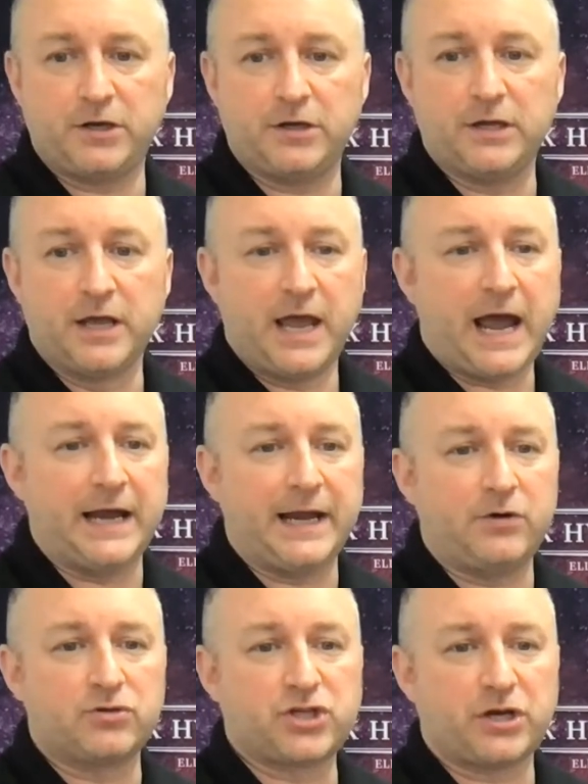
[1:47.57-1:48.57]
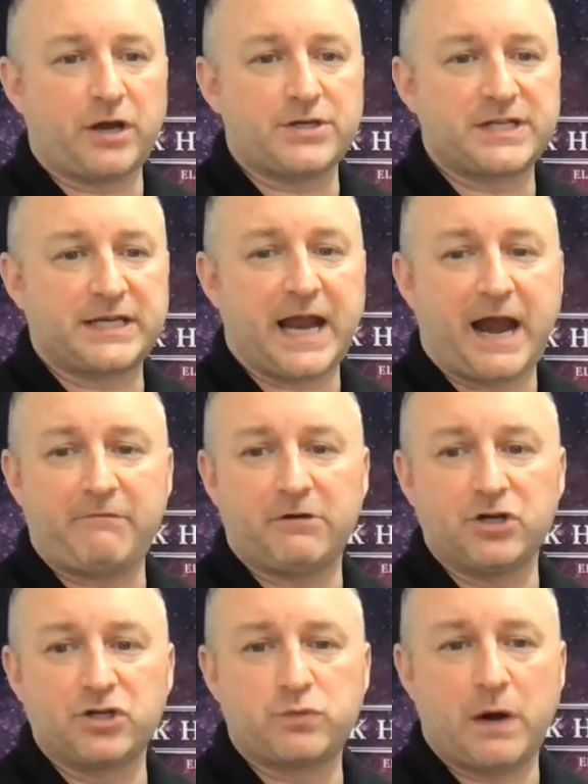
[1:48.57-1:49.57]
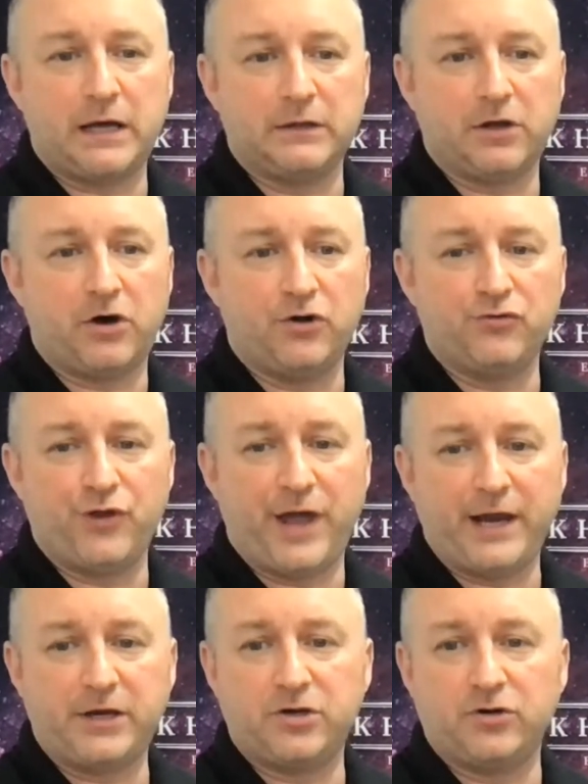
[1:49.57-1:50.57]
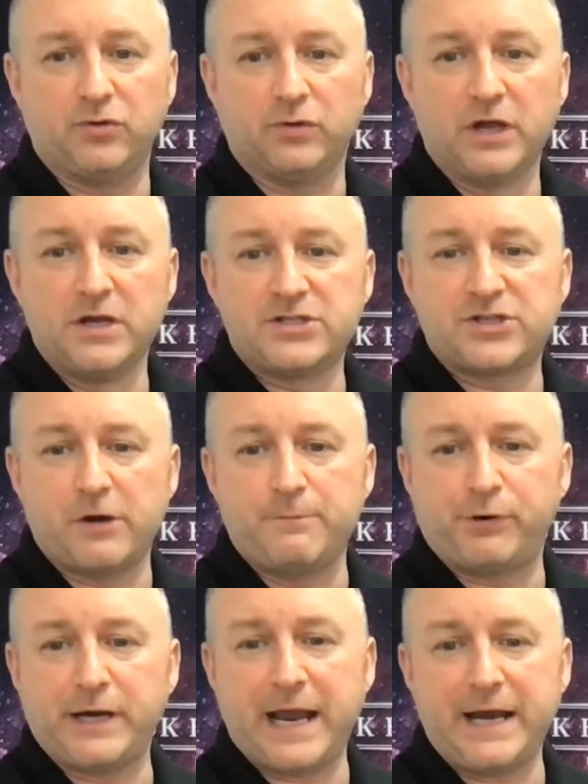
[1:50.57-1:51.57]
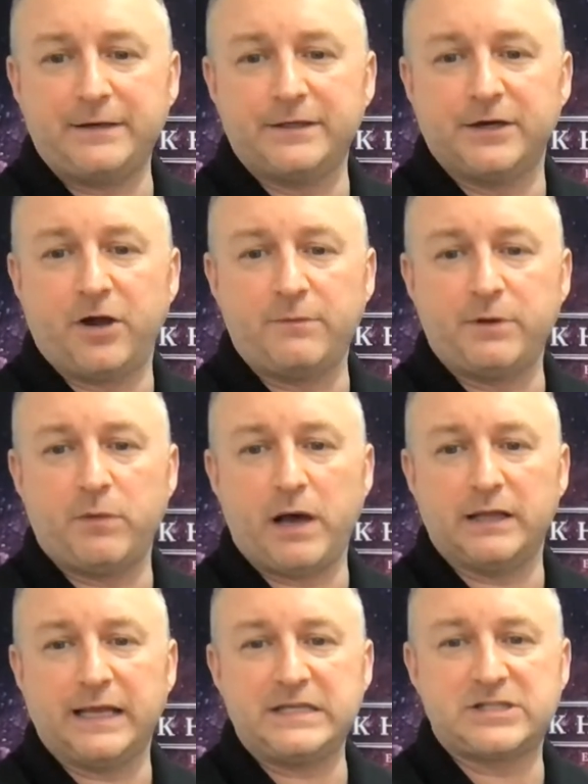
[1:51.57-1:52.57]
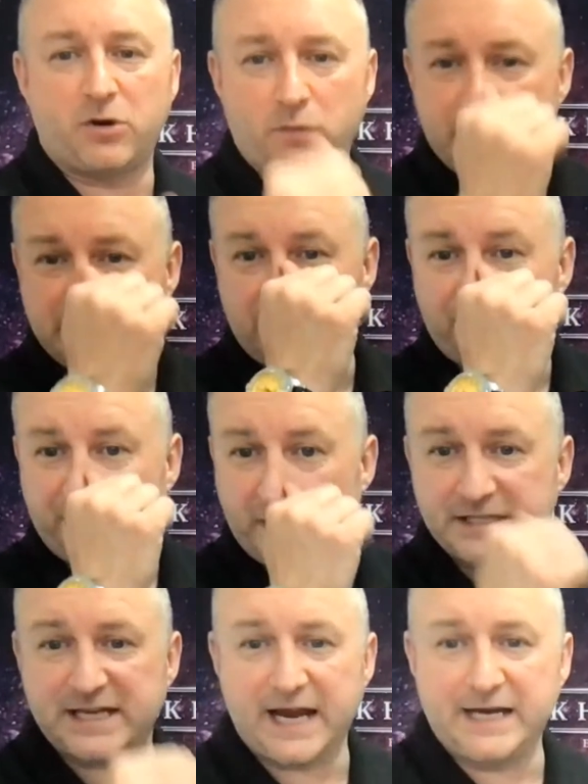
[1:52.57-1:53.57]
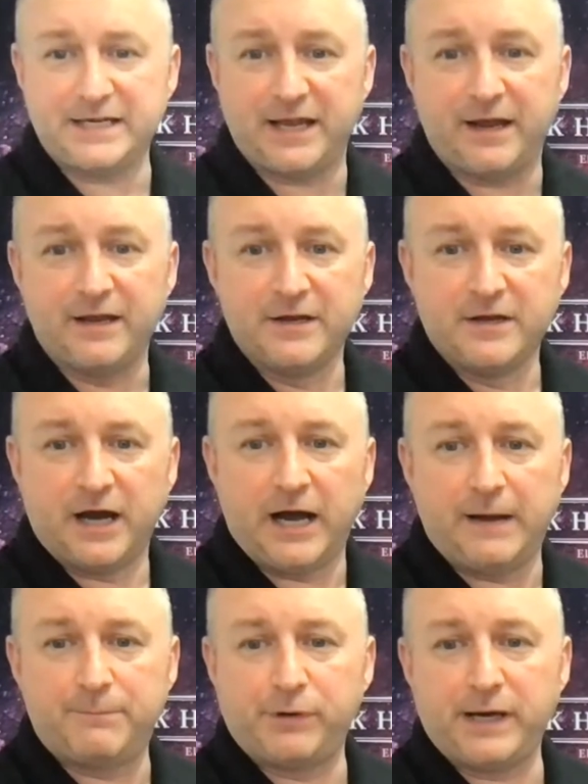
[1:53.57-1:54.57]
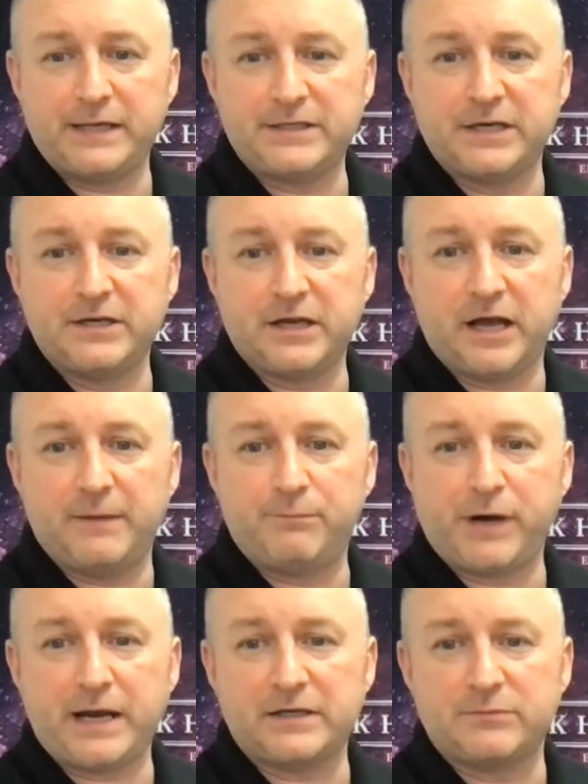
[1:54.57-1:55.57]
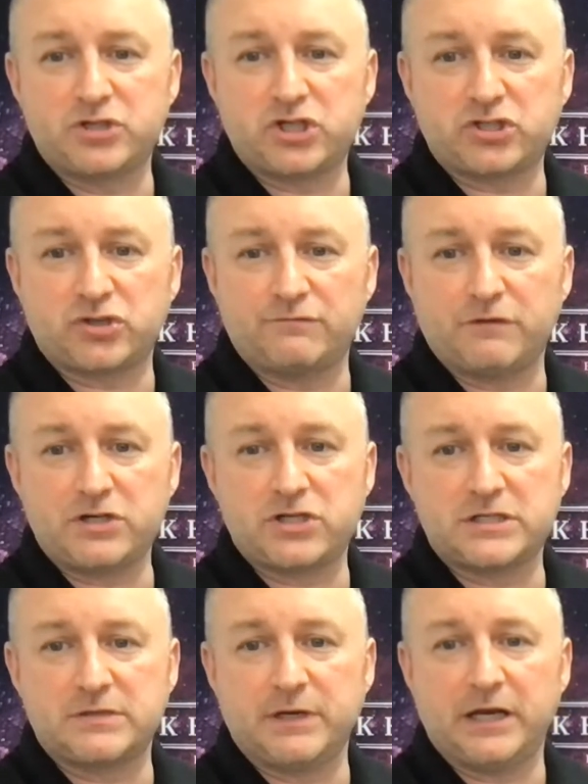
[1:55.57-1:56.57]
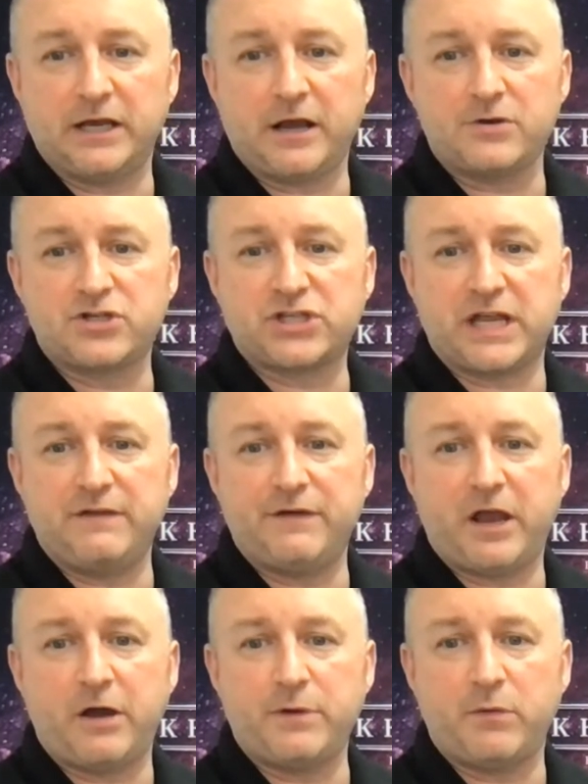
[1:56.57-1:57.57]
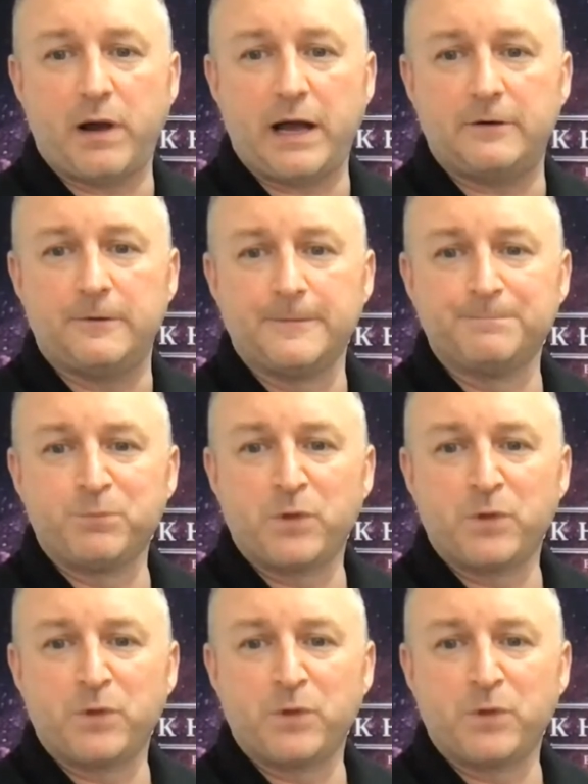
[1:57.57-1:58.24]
Good. And that also goes to Carol as well on there. Cool. So Briandon, hope you're well. He's always here first. Anya, Briandon was just on Richard's a minute ago. Stevie, hope you're well.